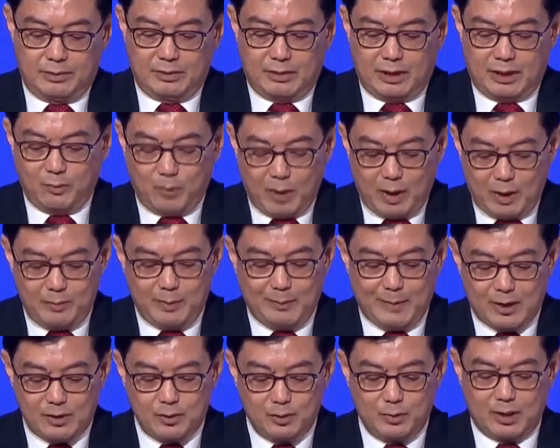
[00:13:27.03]
and what we
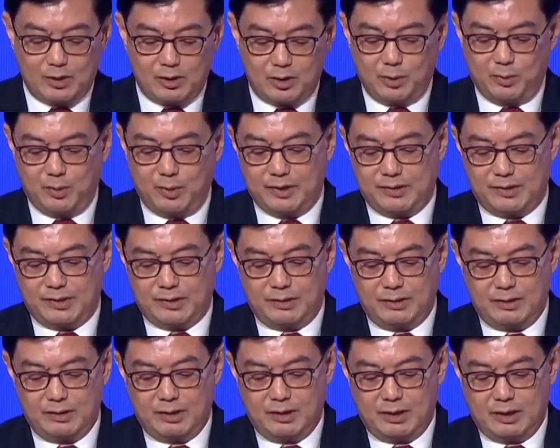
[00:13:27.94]
must work towards
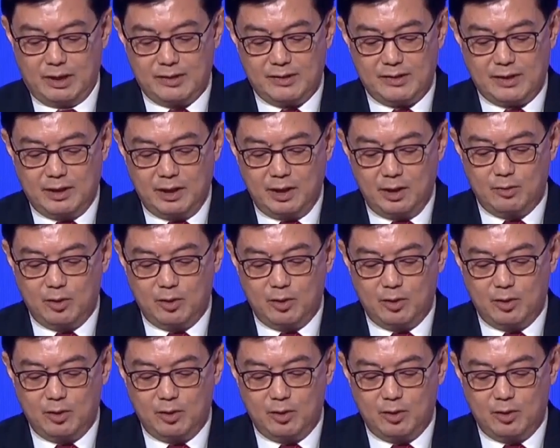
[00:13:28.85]
is a new